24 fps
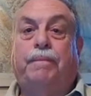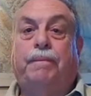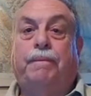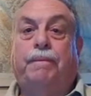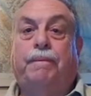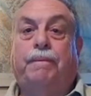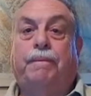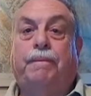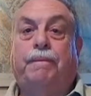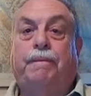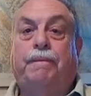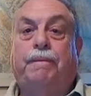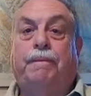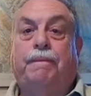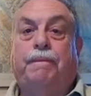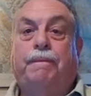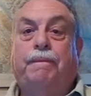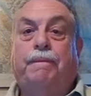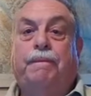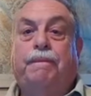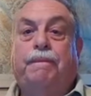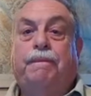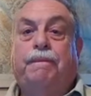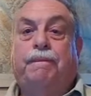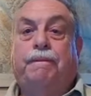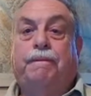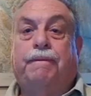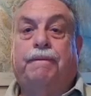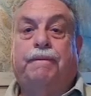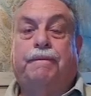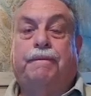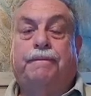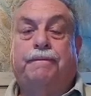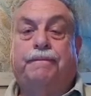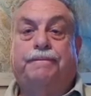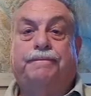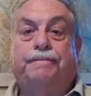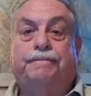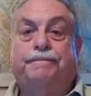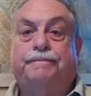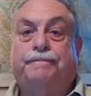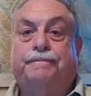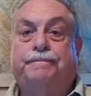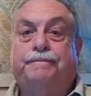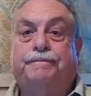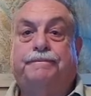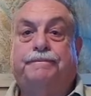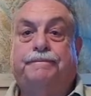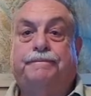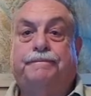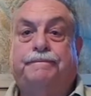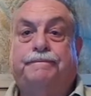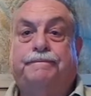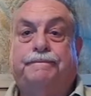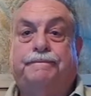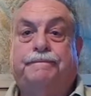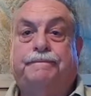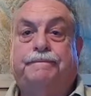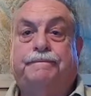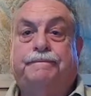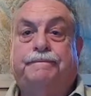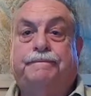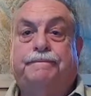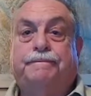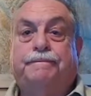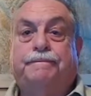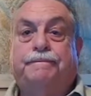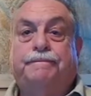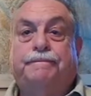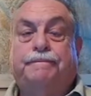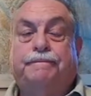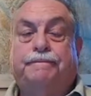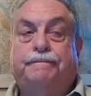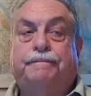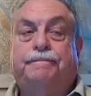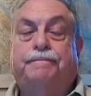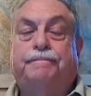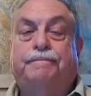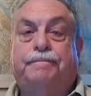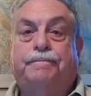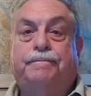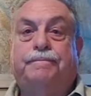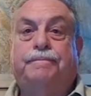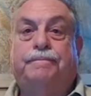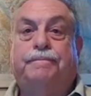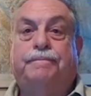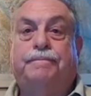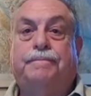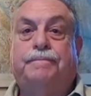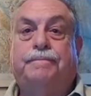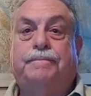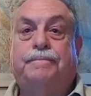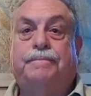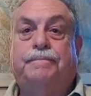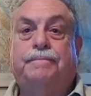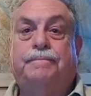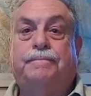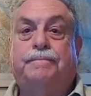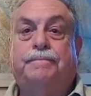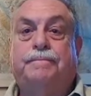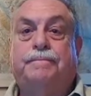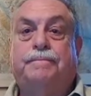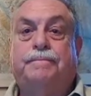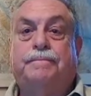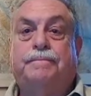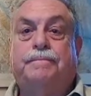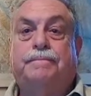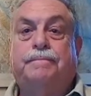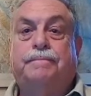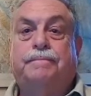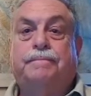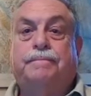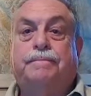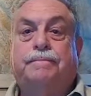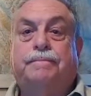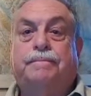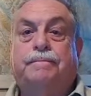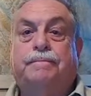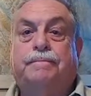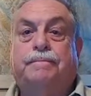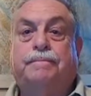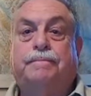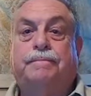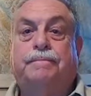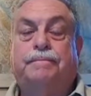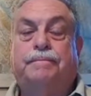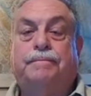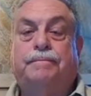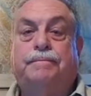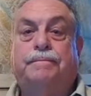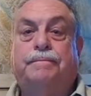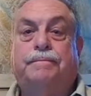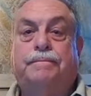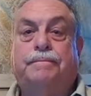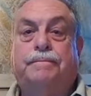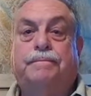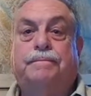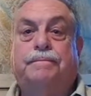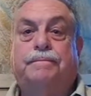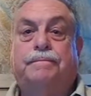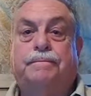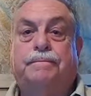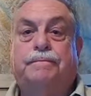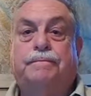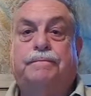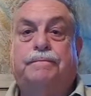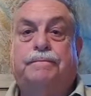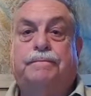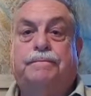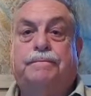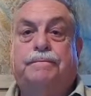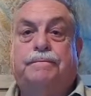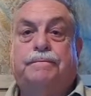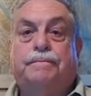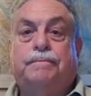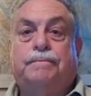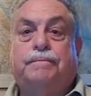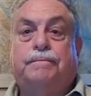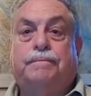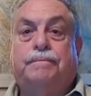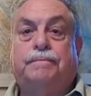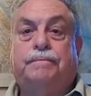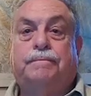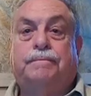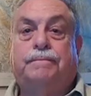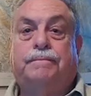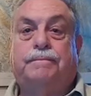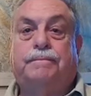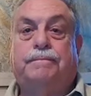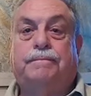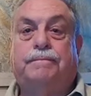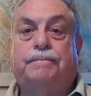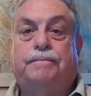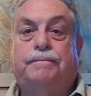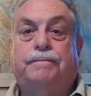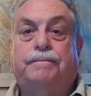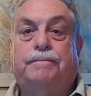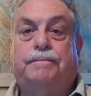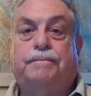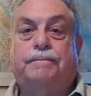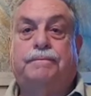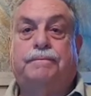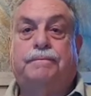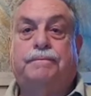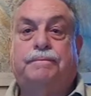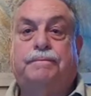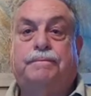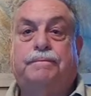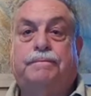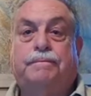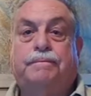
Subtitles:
The person shown says nothing.